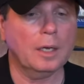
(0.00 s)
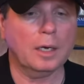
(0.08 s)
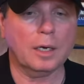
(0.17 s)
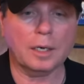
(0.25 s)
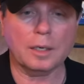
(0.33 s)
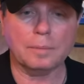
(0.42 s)

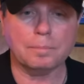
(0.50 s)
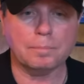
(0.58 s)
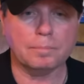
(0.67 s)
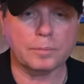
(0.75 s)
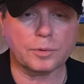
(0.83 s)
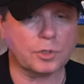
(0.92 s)
Uh,
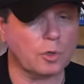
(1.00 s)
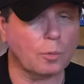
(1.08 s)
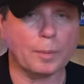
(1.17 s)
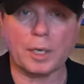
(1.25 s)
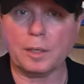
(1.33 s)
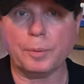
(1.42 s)
so
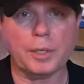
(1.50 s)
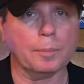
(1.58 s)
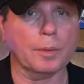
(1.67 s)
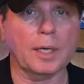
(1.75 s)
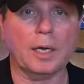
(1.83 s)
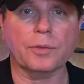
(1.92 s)
many
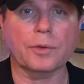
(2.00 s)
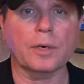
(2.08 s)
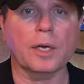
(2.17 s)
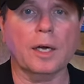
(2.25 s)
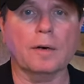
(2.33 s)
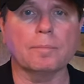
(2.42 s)
people out there
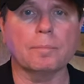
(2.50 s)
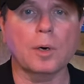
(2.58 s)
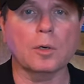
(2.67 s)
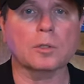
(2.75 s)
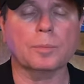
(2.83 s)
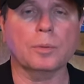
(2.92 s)
have
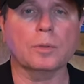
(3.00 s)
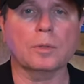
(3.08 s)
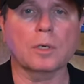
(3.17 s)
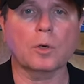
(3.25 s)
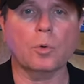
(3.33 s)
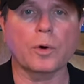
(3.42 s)

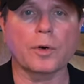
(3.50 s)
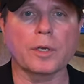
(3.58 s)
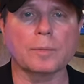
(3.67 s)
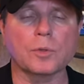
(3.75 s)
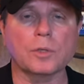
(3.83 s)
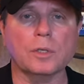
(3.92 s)
multiple
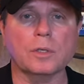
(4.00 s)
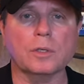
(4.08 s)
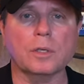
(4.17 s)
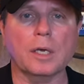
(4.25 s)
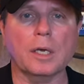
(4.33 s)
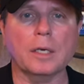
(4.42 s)
aquariums these
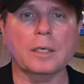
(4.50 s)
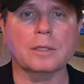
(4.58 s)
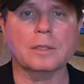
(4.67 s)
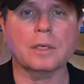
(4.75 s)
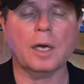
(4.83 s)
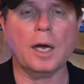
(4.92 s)

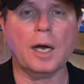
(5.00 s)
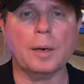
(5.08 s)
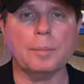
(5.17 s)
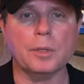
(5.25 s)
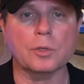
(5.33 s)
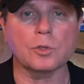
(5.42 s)
days. The
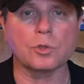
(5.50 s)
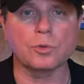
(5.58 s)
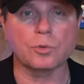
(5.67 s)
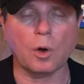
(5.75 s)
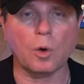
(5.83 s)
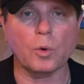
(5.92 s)
hobby is
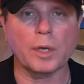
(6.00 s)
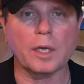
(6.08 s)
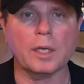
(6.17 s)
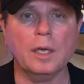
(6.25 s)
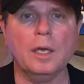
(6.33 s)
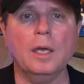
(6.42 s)

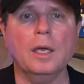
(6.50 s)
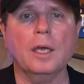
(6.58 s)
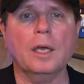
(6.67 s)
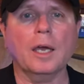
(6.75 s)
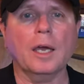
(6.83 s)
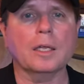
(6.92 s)
growing
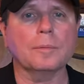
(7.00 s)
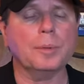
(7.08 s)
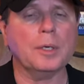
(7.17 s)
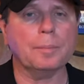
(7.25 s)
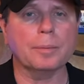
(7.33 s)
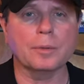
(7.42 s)
and
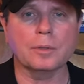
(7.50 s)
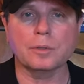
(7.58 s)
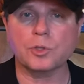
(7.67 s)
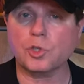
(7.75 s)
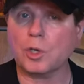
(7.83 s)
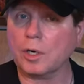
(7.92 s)
people
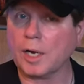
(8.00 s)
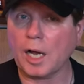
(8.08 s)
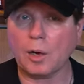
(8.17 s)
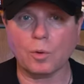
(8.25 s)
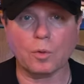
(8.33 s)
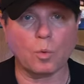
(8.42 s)
start
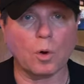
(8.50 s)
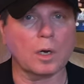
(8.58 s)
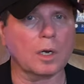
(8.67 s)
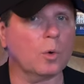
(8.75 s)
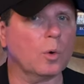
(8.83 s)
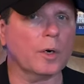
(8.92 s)
out with one
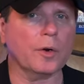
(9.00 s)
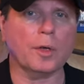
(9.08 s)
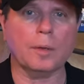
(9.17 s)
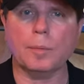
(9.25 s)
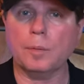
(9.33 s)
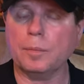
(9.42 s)

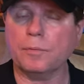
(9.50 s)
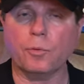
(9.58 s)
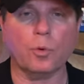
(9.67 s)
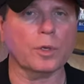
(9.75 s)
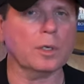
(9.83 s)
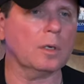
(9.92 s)
aquarium and
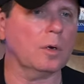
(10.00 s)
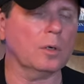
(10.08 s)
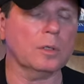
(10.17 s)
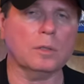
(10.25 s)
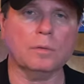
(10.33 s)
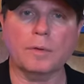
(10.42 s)
before you know
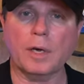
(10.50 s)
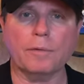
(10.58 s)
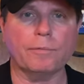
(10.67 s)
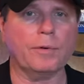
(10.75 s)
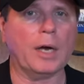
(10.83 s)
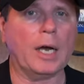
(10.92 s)
it you've
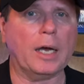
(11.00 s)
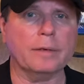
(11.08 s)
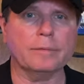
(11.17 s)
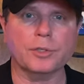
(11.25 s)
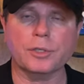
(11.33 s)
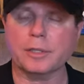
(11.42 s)
got
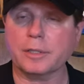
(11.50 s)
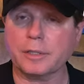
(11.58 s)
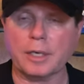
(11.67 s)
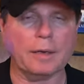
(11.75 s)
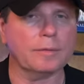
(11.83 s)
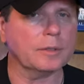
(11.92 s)
five, six,
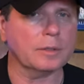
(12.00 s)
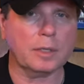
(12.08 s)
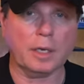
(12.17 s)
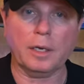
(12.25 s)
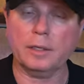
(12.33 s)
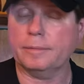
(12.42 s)
seven,
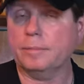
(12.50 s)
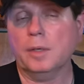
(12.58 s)
ten,